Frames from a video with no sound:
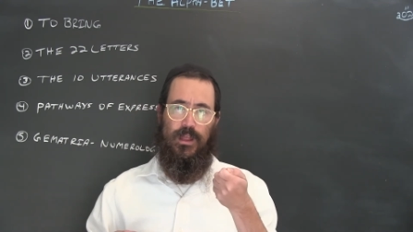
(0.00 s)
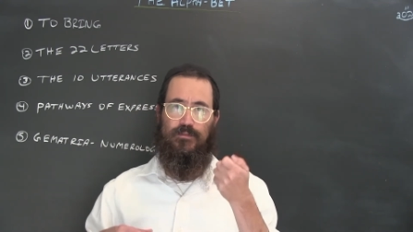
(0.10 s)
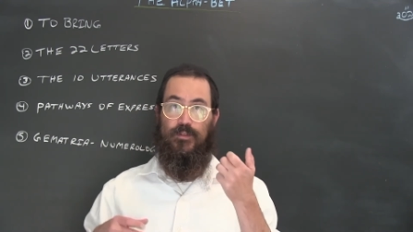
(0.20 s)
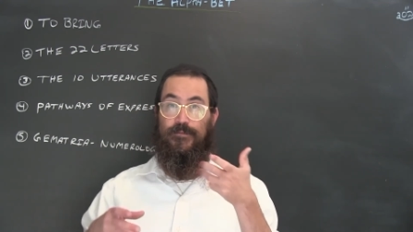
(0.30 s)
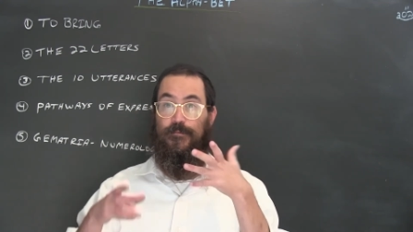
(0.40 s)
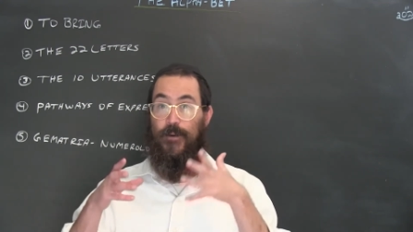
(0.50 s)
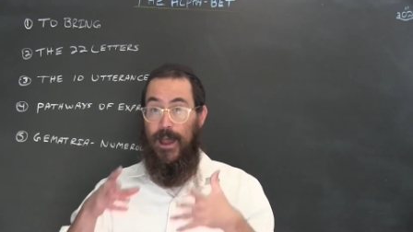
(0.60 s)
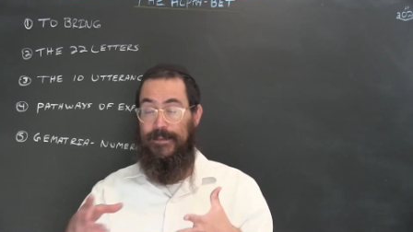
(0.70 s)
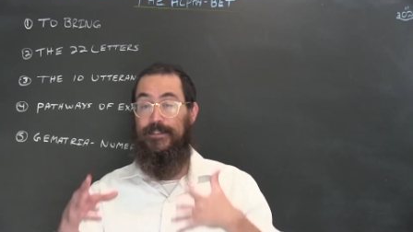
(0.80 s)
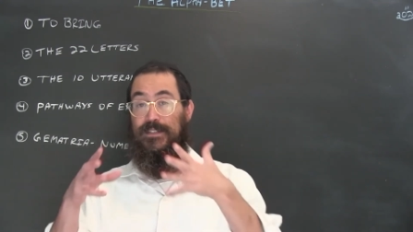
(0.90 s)
level and
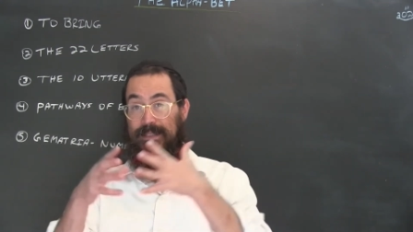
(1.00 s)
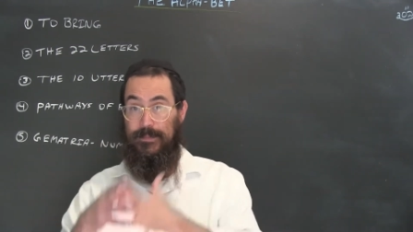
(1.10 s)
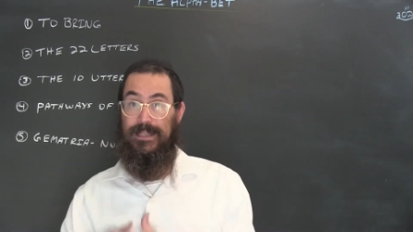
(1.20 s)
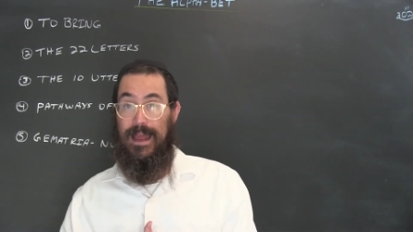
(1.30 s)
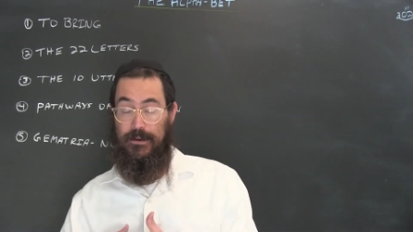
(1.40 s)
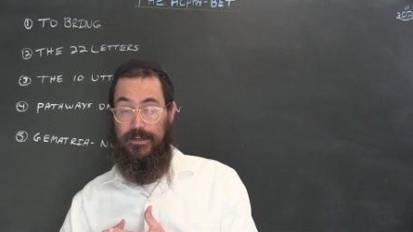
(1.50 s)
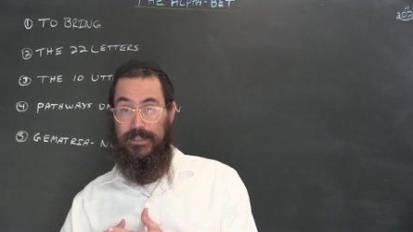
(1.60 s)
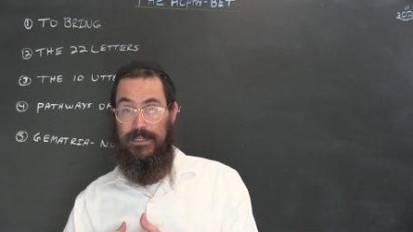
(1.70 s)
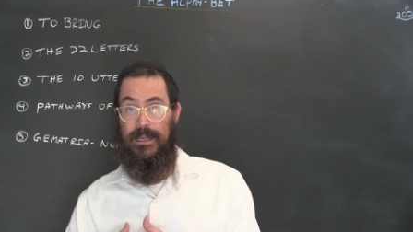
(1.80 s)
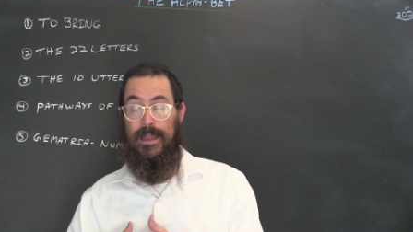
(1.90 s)
find the
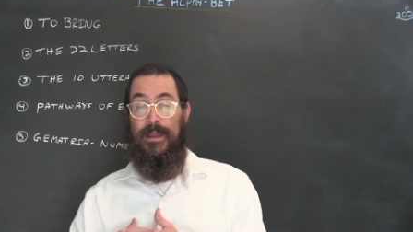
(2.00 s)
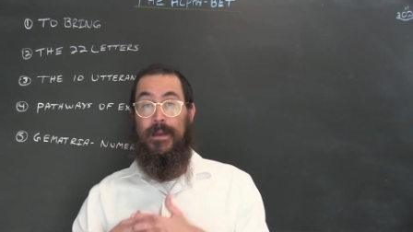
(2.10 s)
similarity